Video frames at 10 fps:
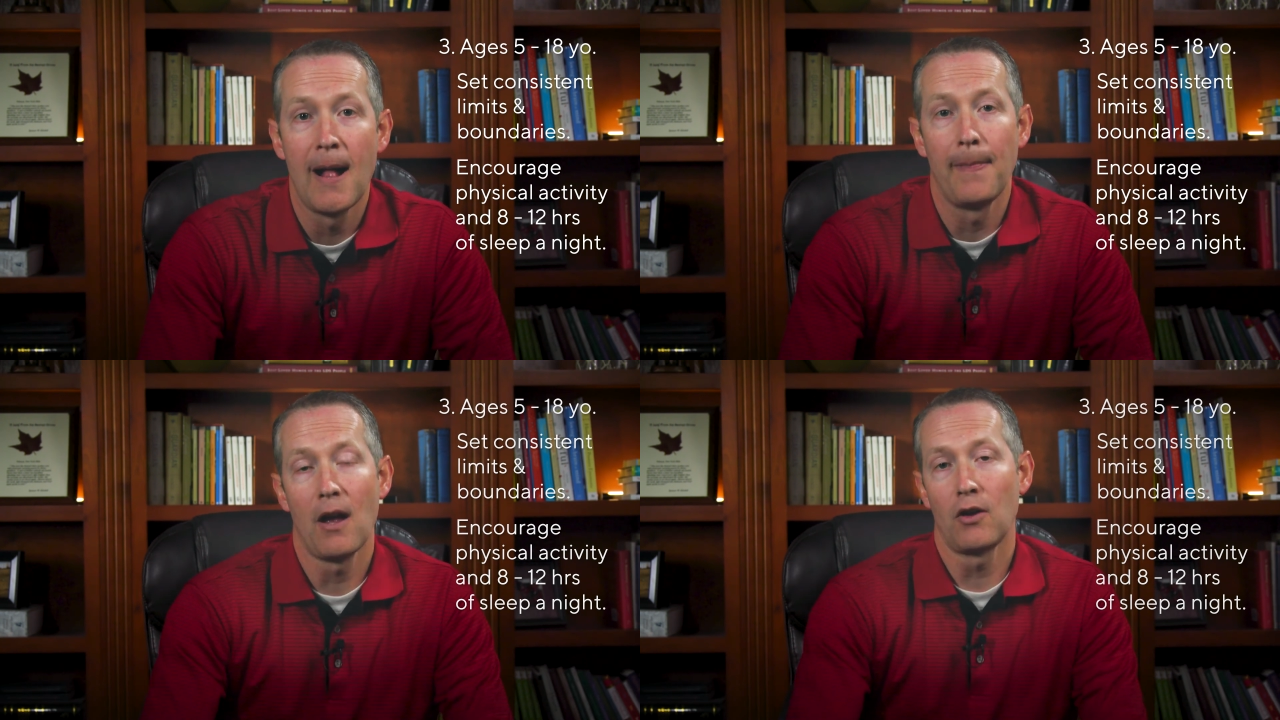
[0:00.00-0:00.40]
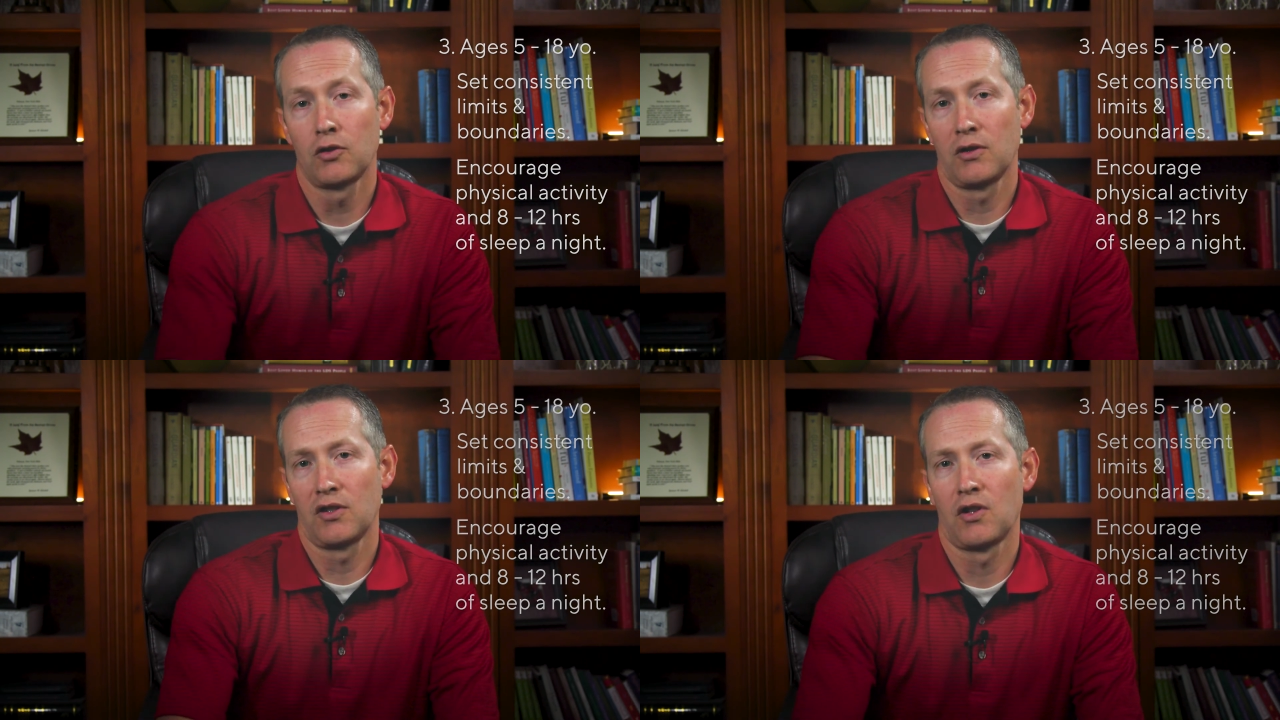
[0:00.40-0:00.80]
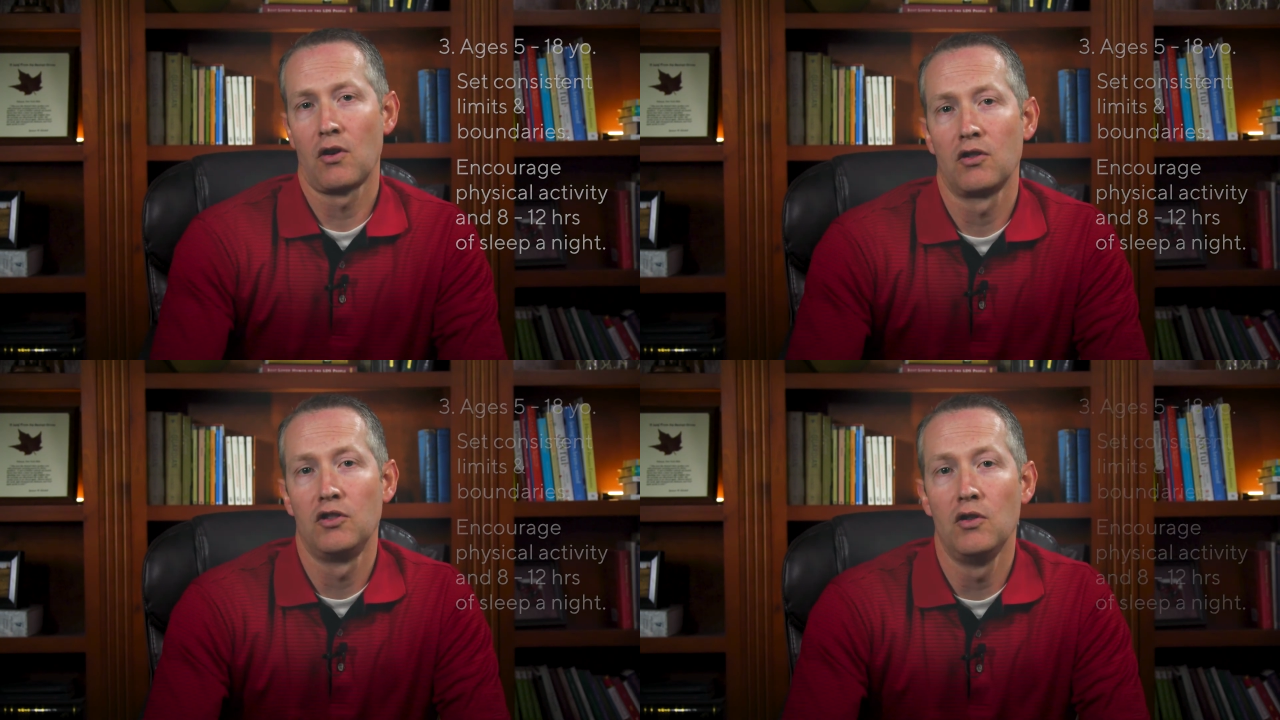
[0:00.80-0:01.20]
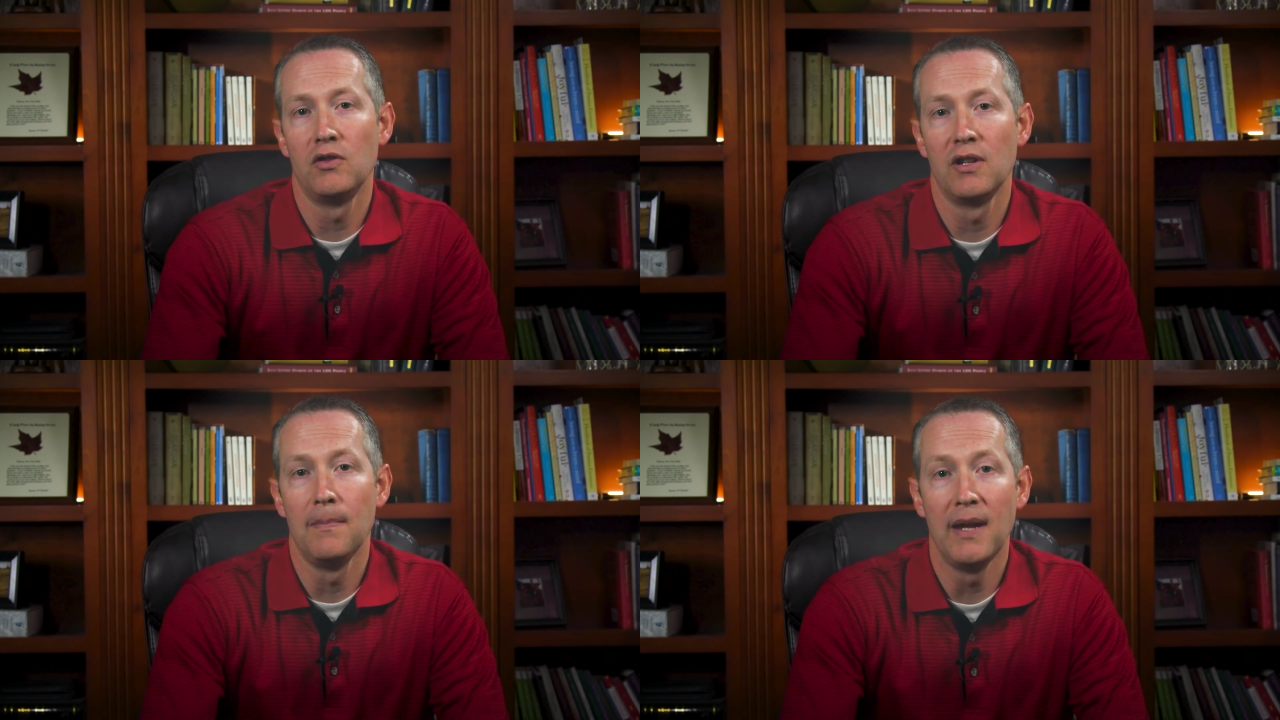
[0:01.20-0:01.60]
They also discourage
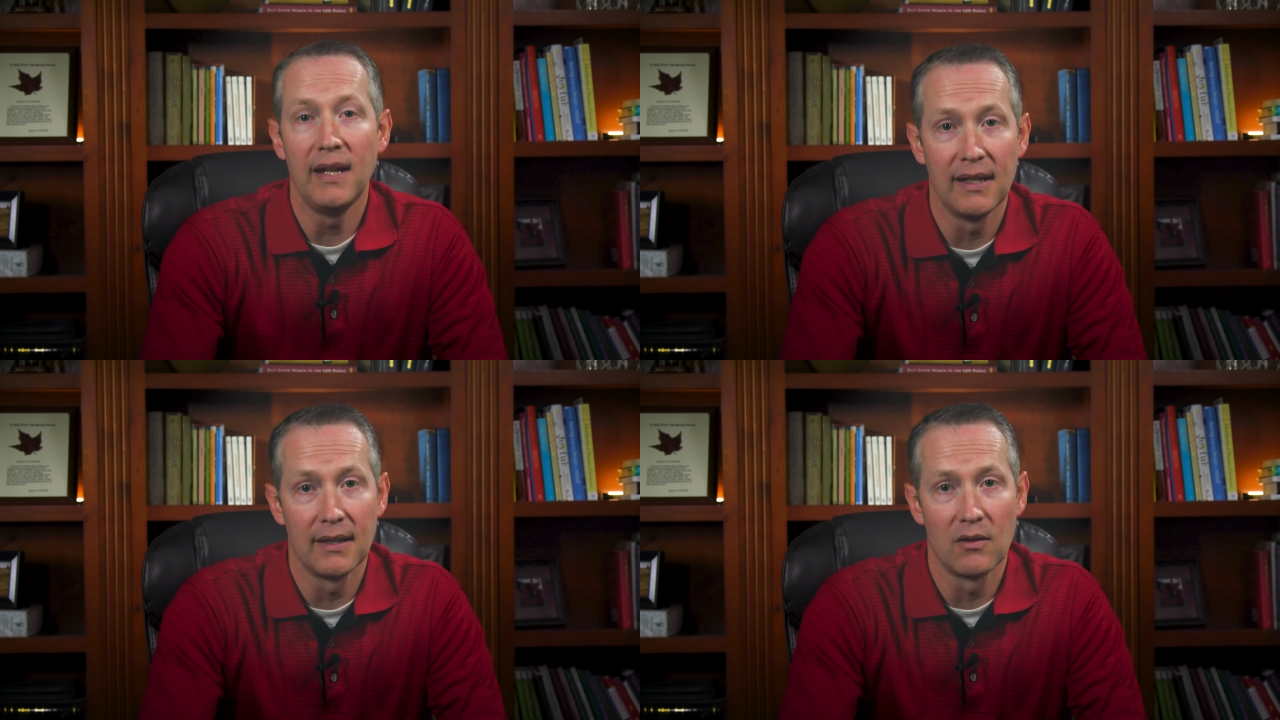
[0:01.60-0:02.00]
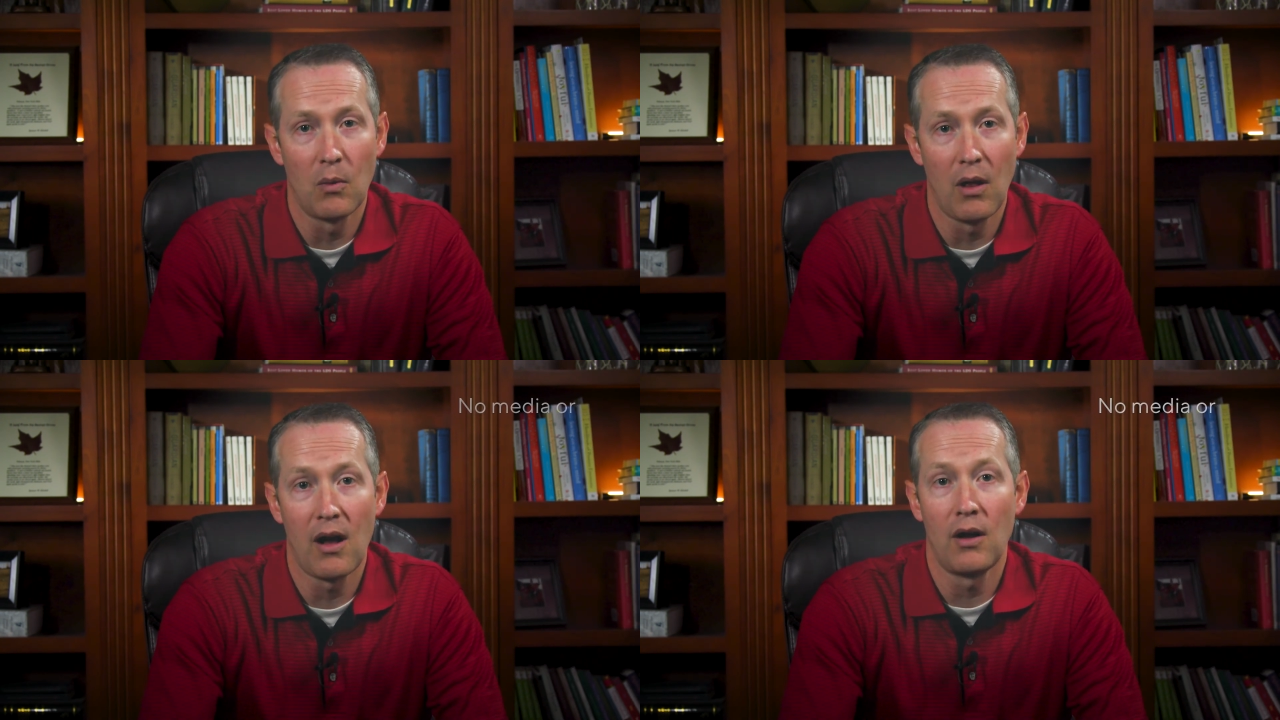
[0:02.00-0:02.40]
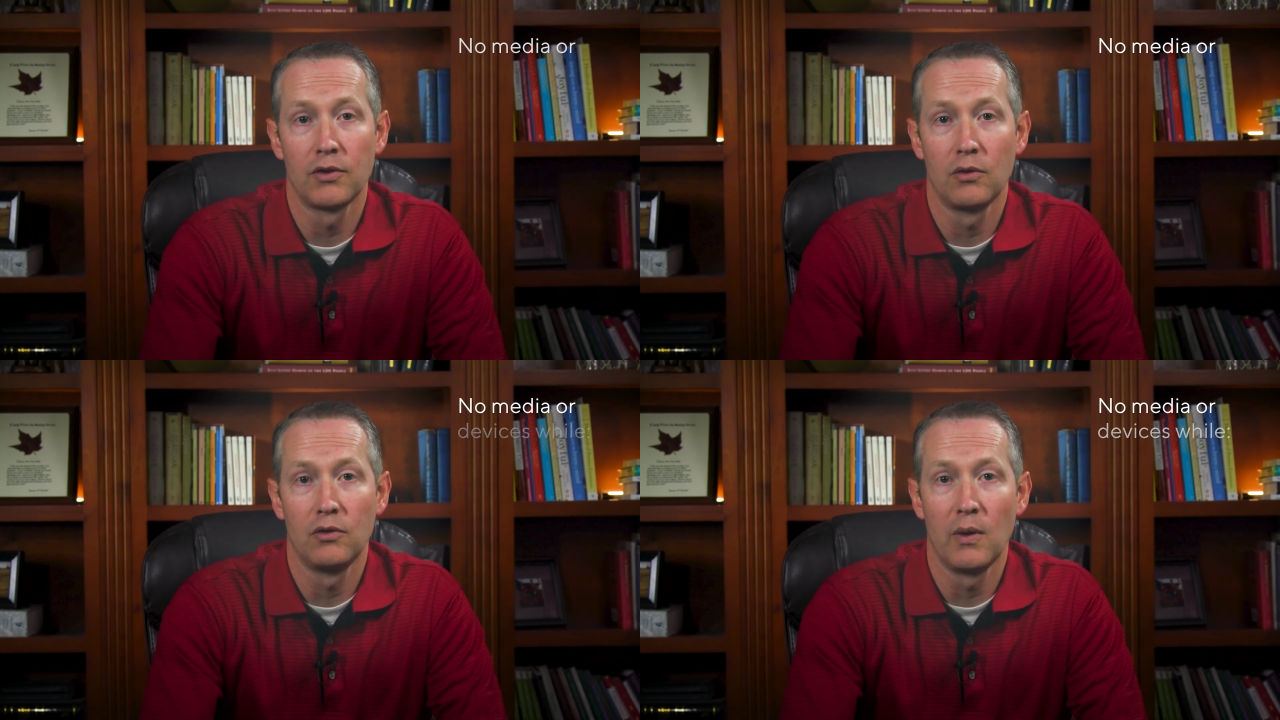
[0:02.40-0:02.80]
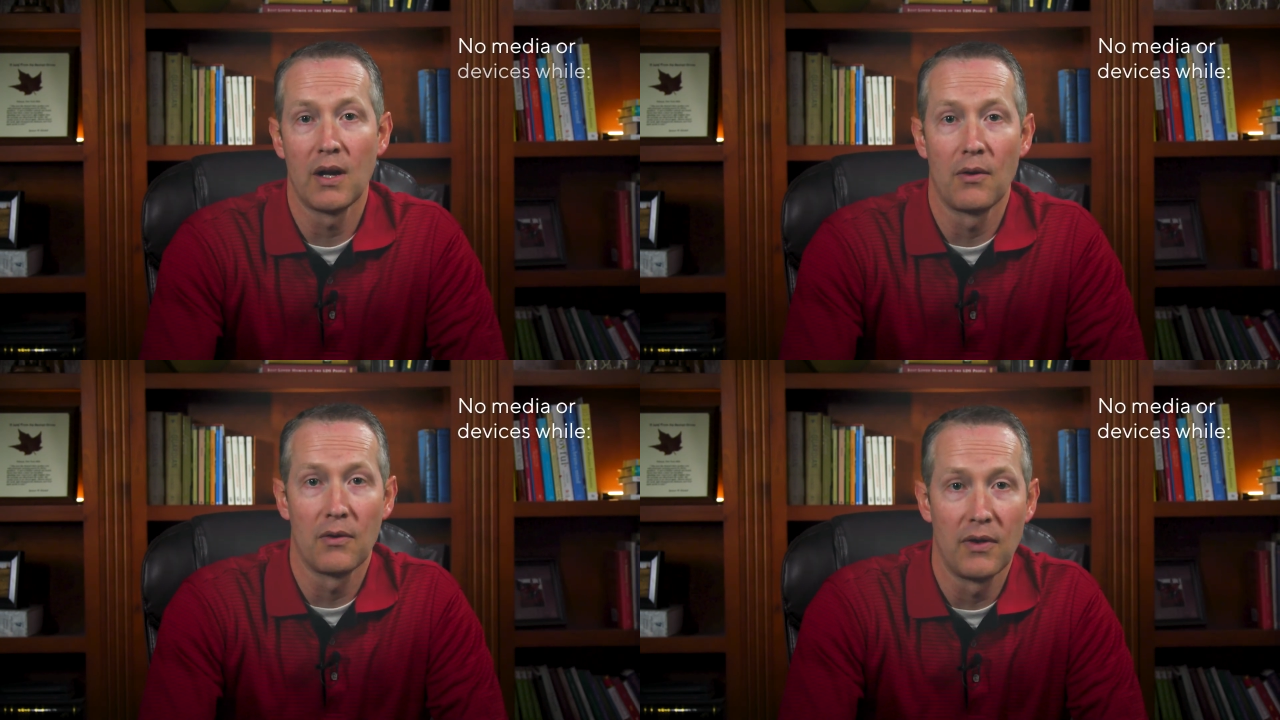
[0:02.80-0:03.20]
using media while also doing
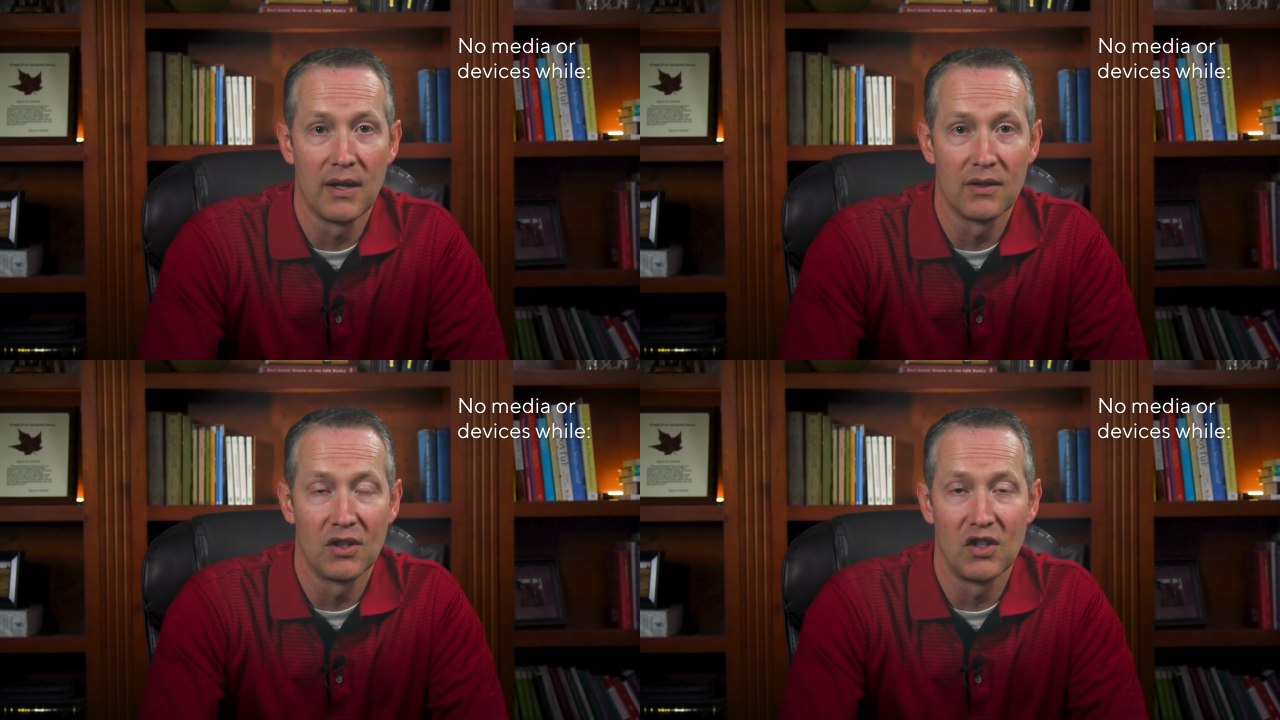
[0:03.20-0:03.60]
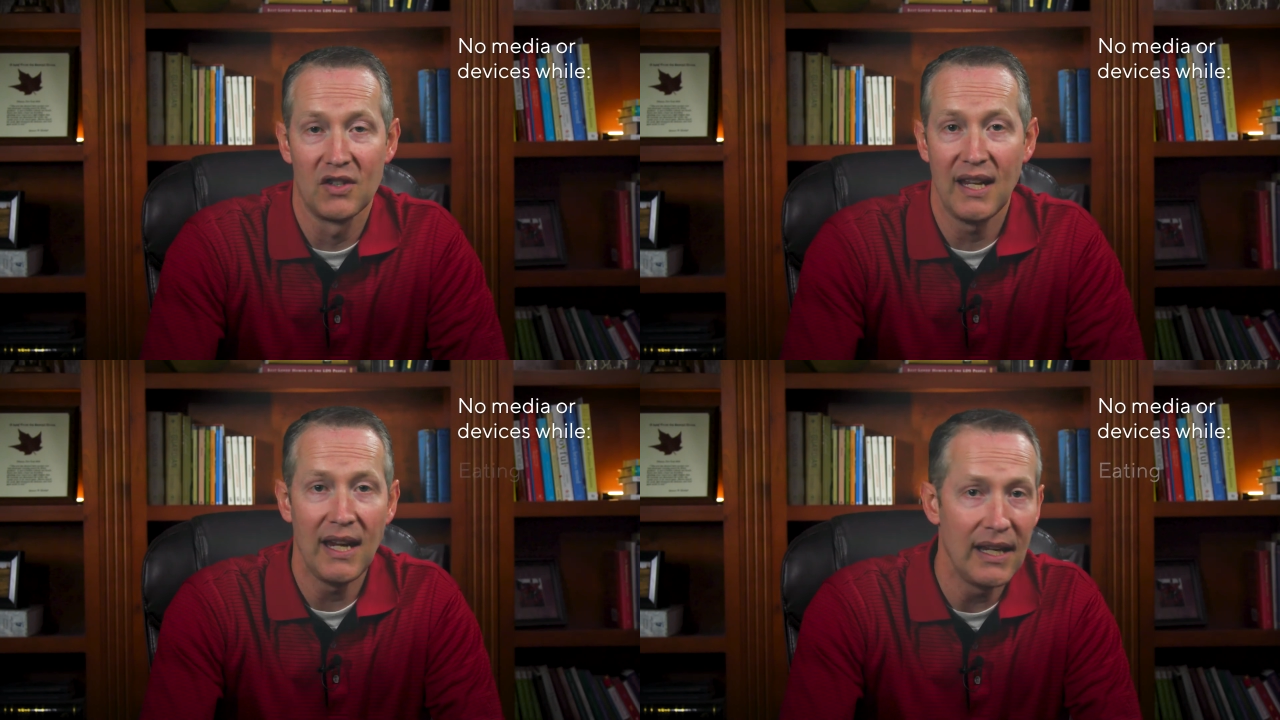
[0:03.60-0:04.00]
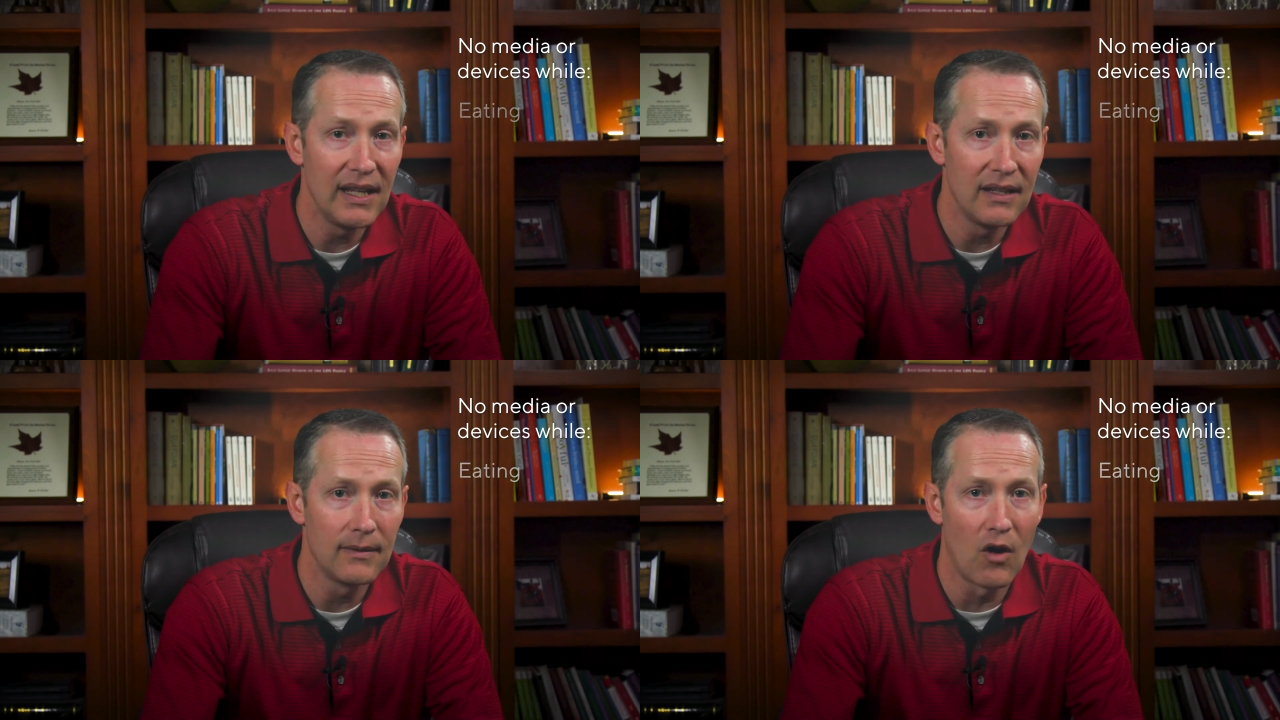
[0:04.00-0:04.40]
other things such as eating,